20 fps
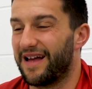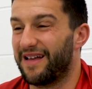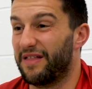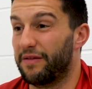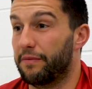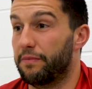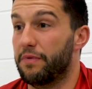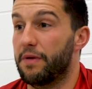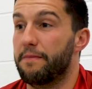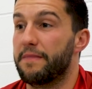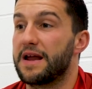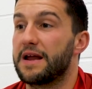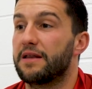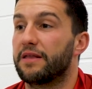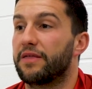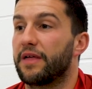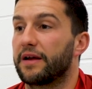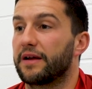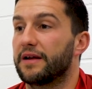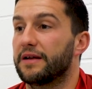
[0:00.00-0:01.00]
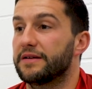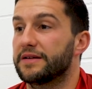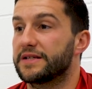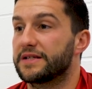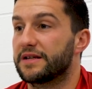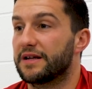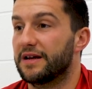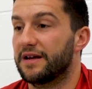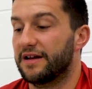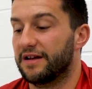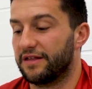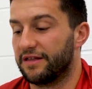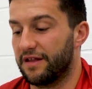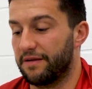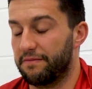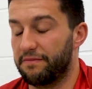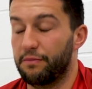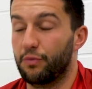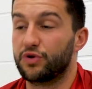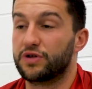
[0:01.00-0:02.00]
the main thing is,
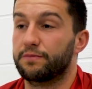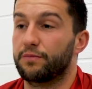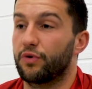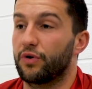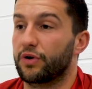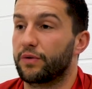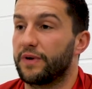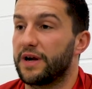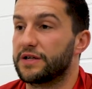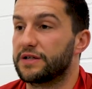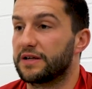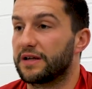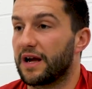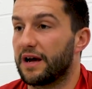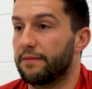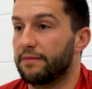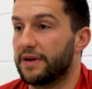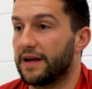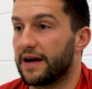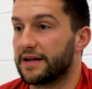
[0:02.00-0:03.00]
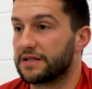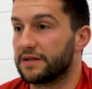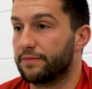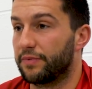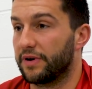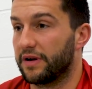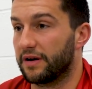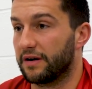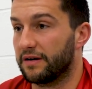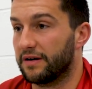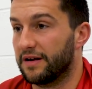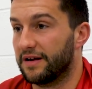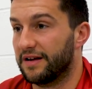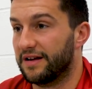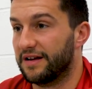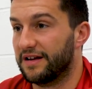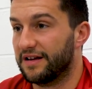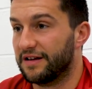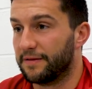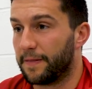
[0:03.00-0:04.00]
the most important question can be asked the player,
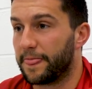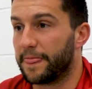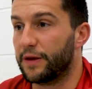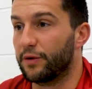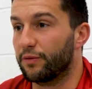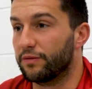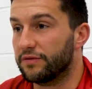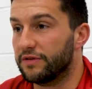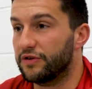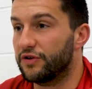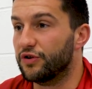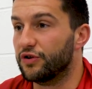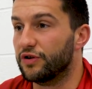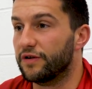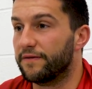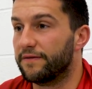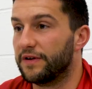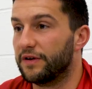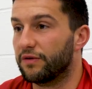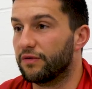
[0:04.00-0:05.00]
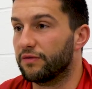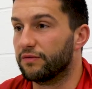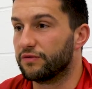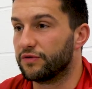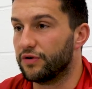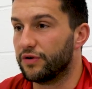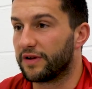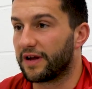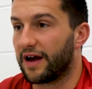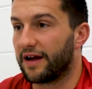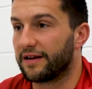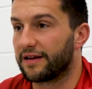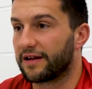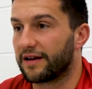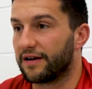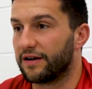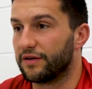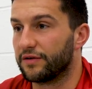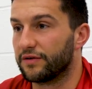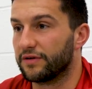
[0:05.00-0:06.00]
do you feel you can
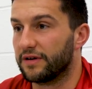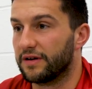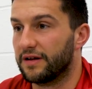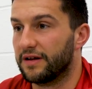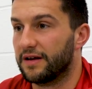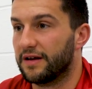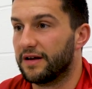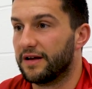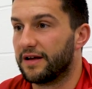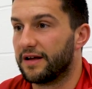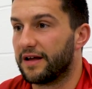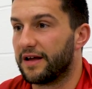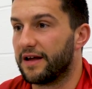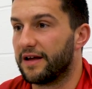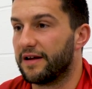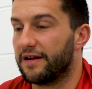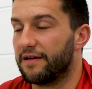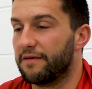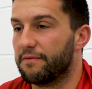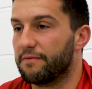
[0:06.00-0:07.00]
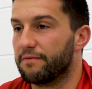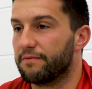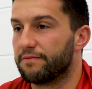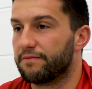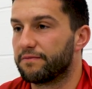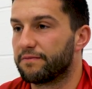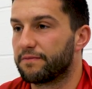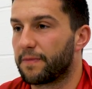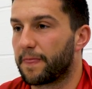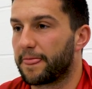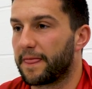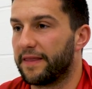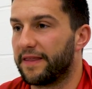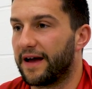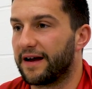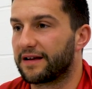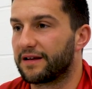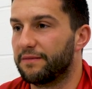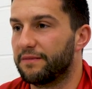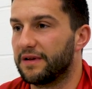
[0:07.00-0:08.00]
carry on? And
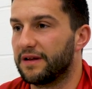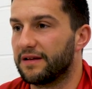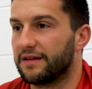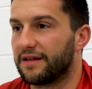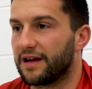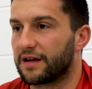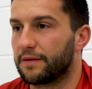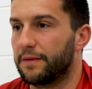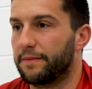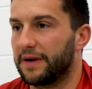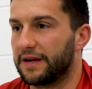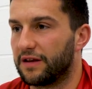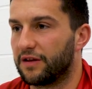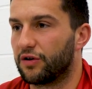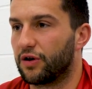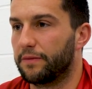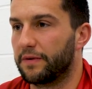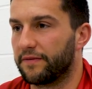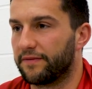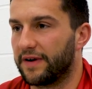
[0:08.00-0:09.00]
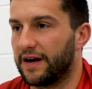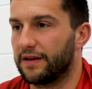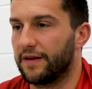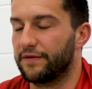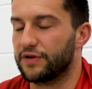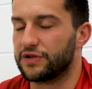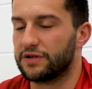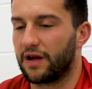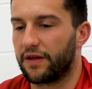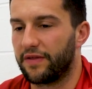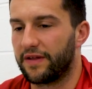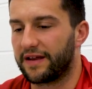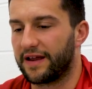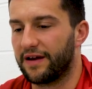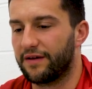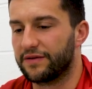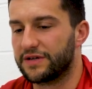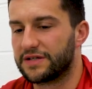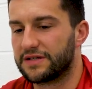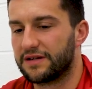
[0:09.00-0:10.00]
that can be a big determining factor. If there's nothing
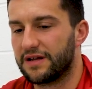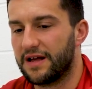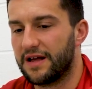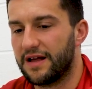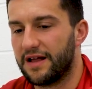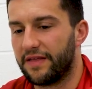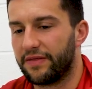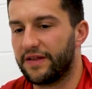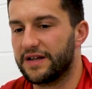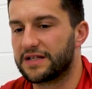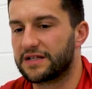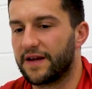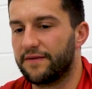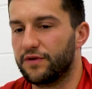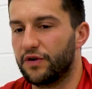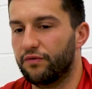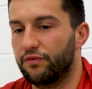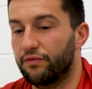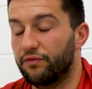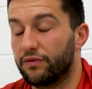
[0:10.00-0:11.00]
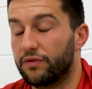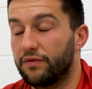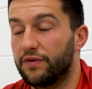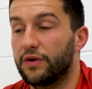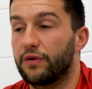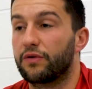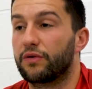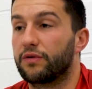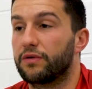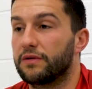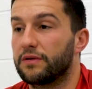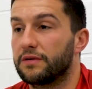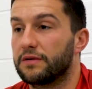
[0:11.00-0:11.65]
else that's giving you real